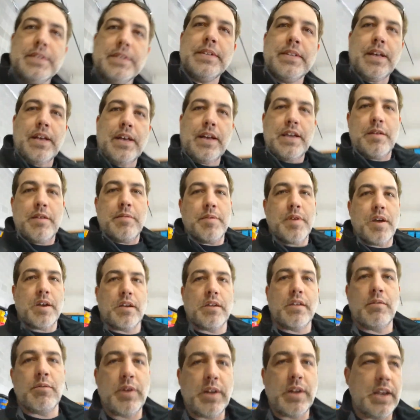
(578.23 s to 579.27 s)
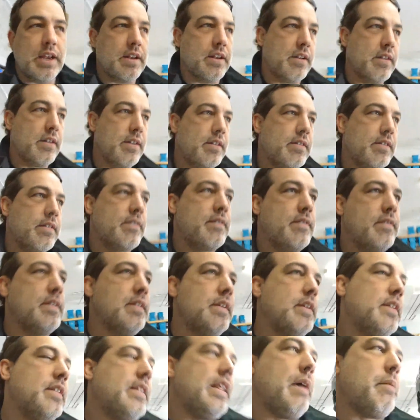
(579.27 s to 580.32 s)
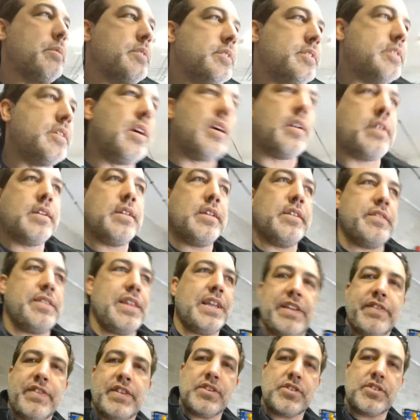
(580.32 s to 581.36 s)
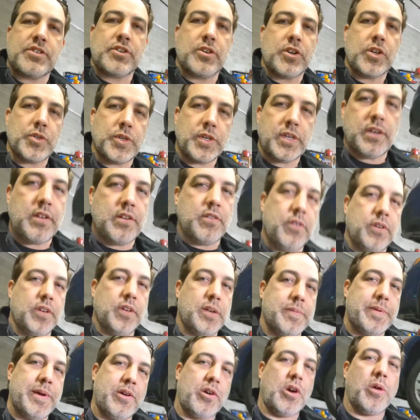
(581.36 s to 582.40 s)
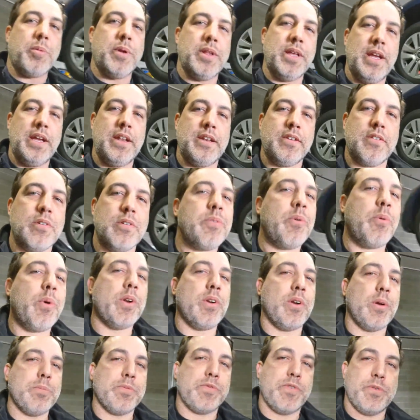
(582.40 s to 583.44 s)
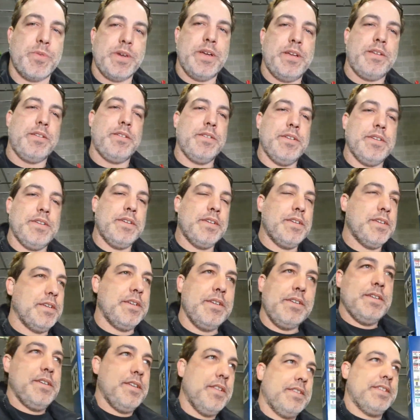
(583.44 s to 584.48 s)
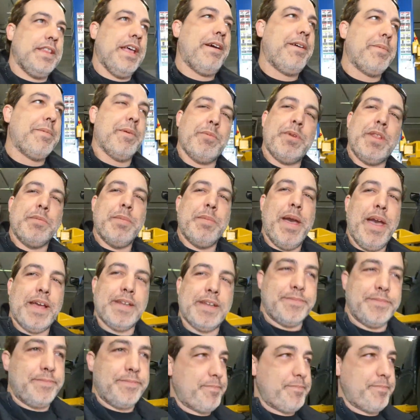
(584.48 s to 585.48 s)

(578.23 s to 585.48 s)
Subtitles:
I am not good one-handed. That would suck. If this surgery didn't go good on my arm and I had to go one-armed for a while, that would have been really bad.